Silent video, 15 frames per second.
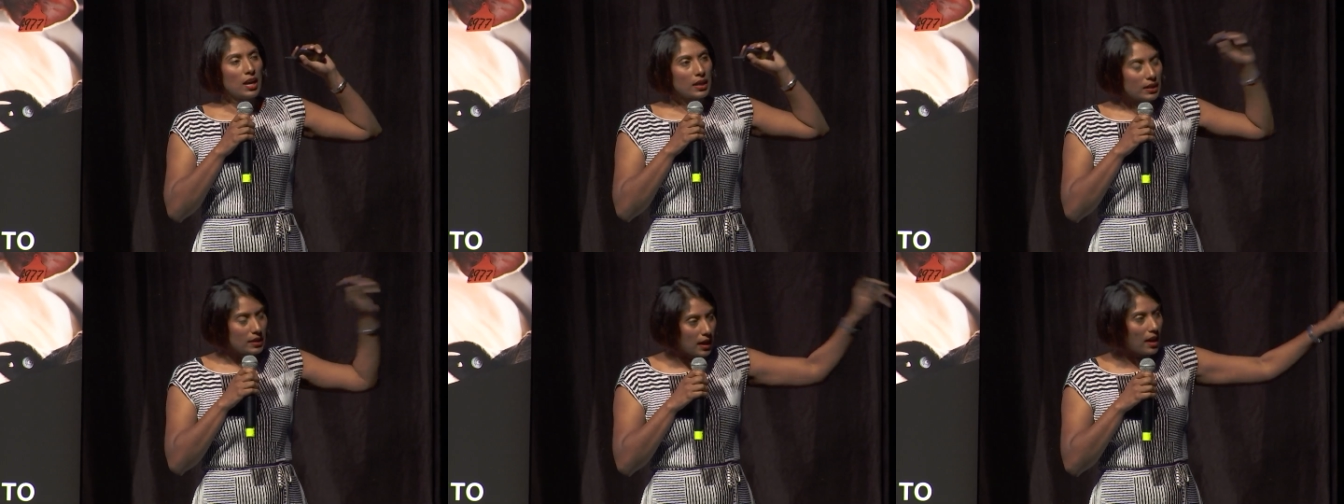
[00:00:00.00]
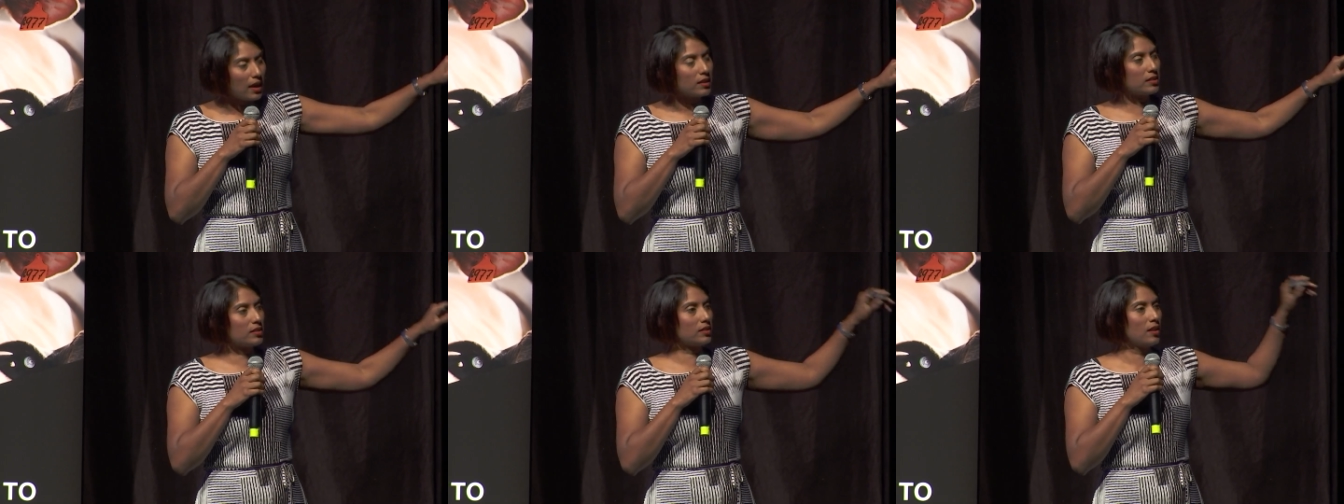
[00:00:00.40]

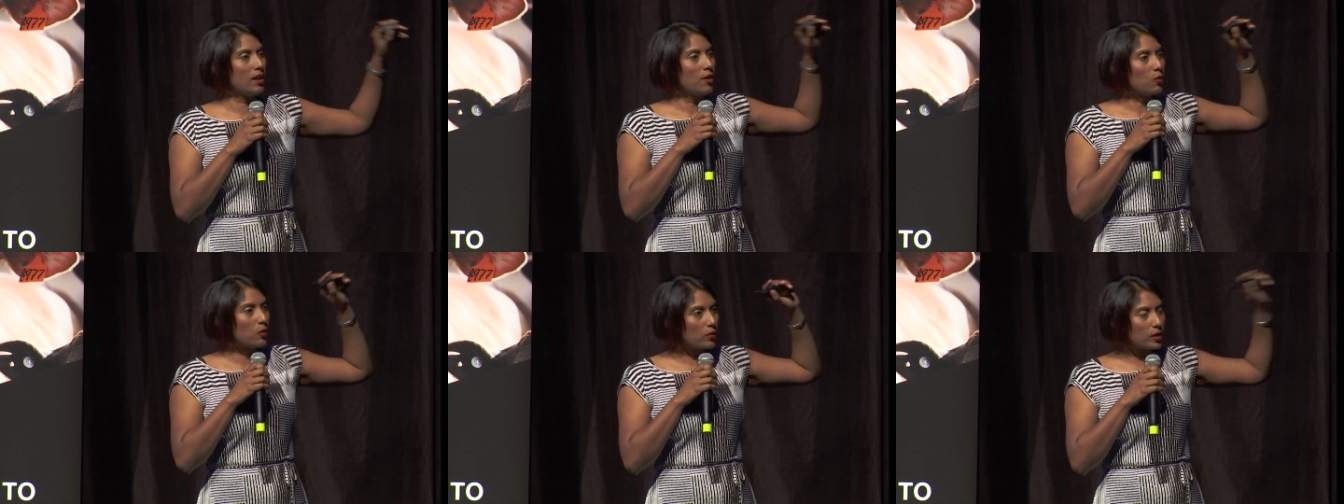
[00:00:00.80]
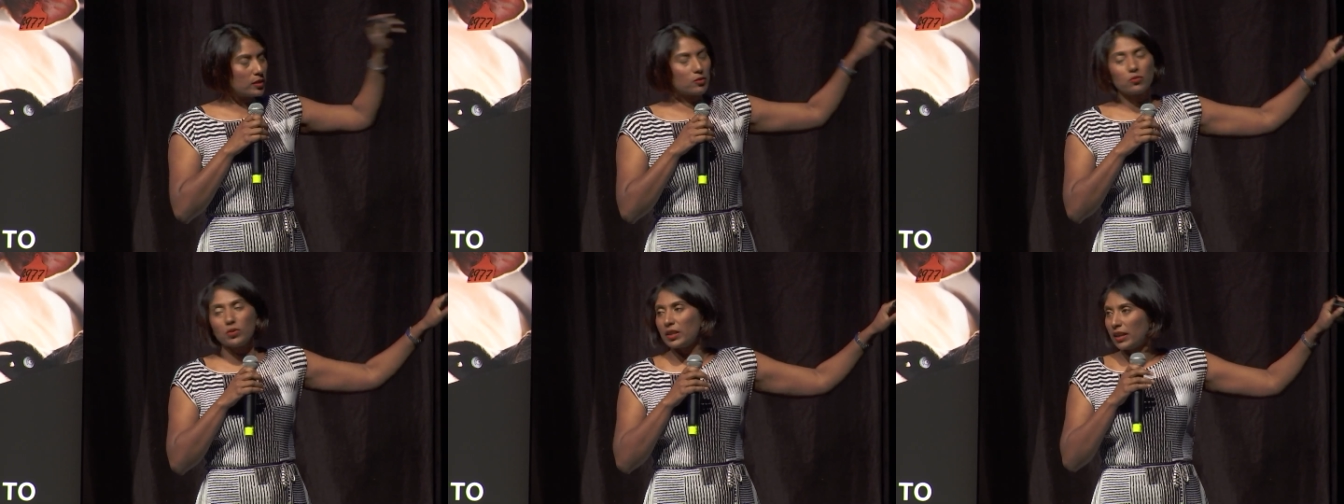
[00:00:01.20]
Yes, we've got
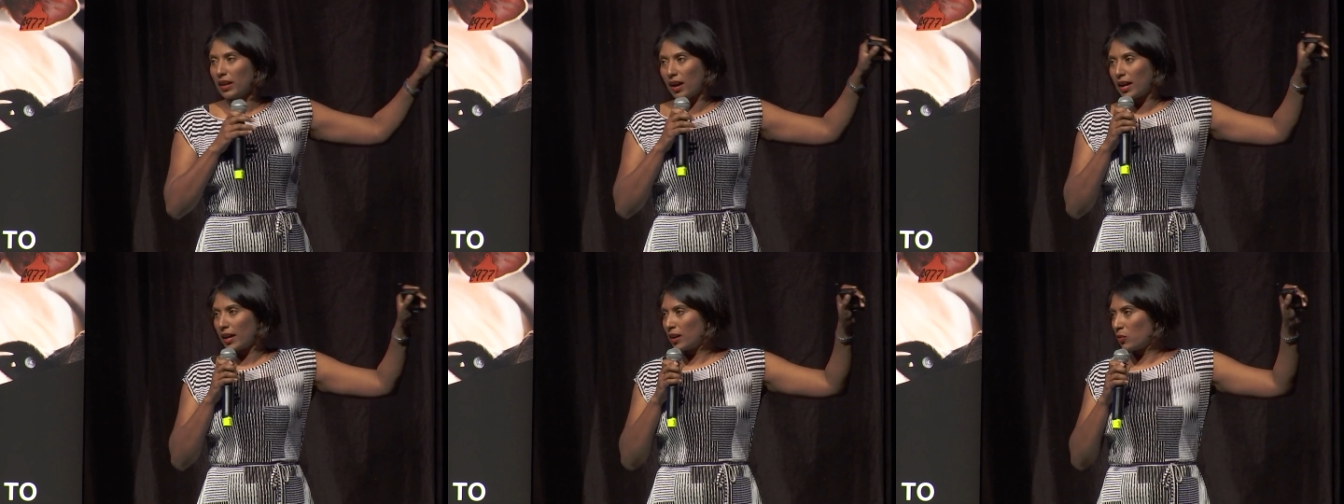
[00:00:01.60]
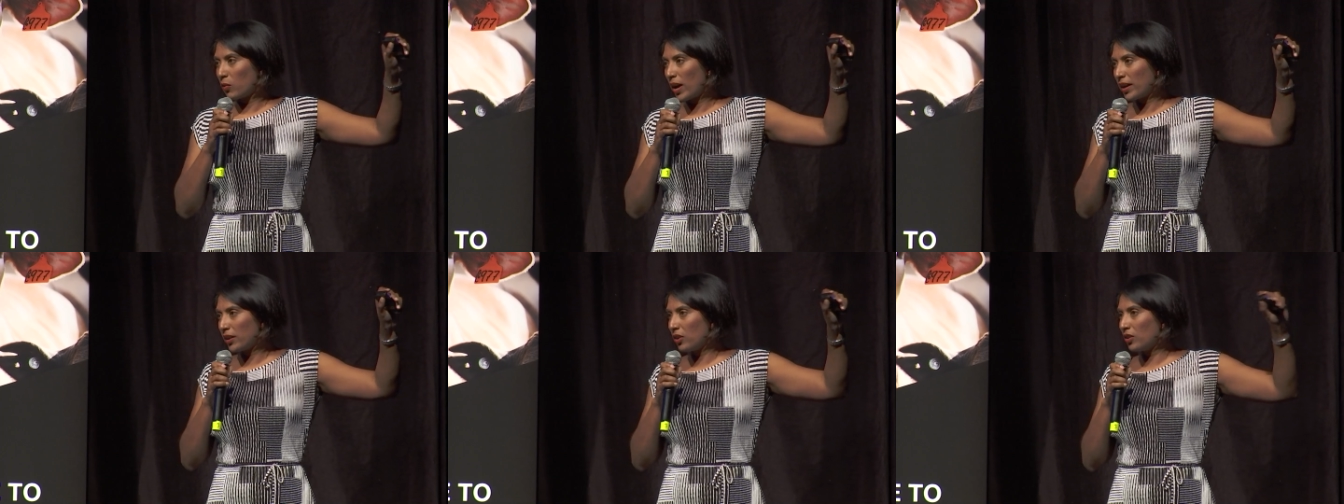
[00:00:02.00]
some really high-end
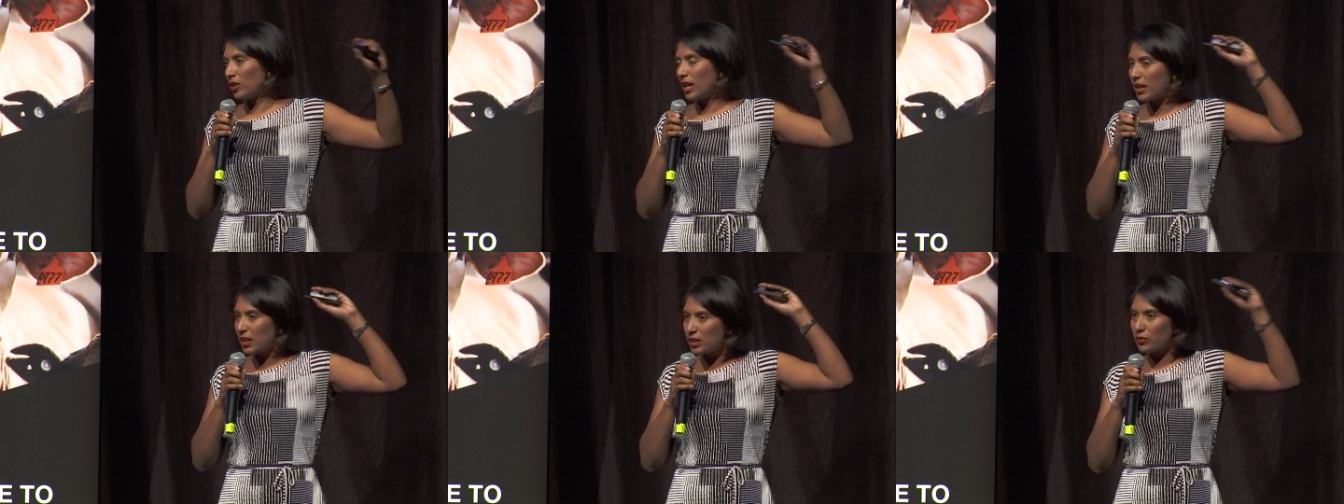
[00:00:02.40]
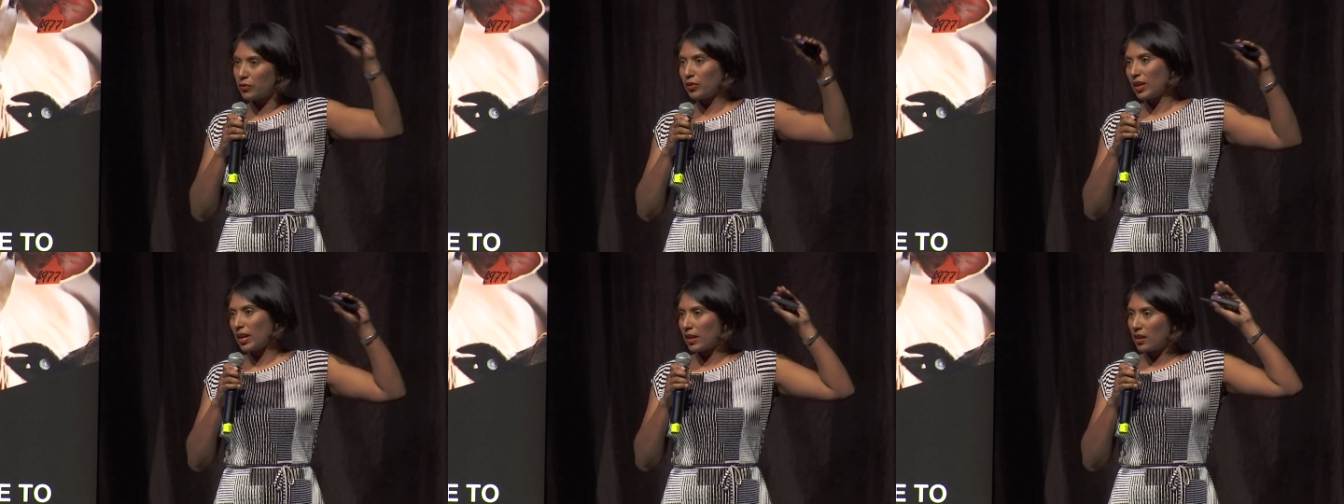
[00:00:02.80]
Wagyu that is
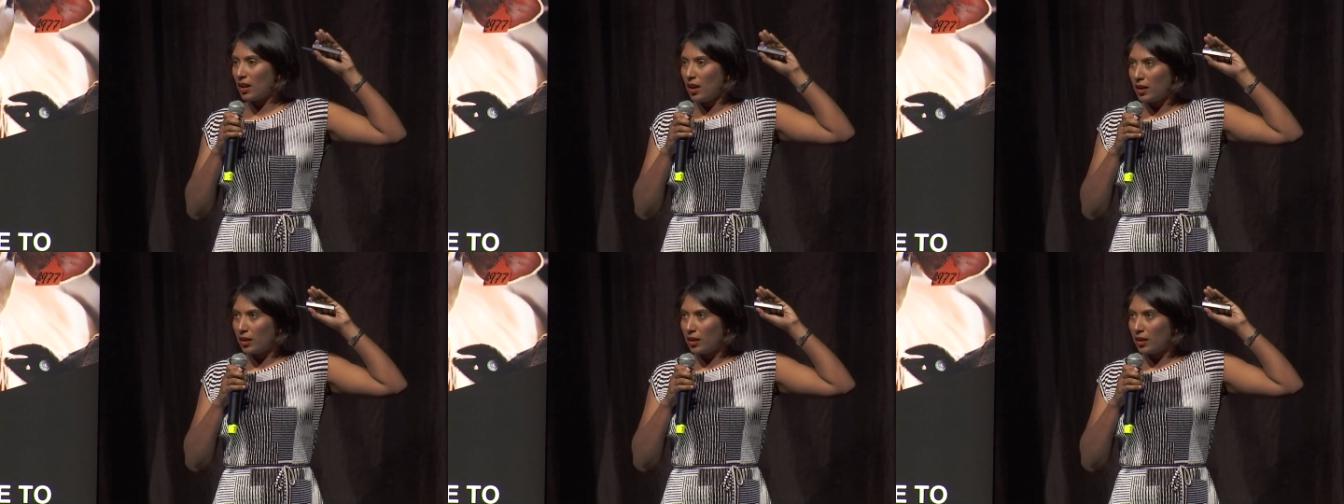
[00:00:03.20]
for that,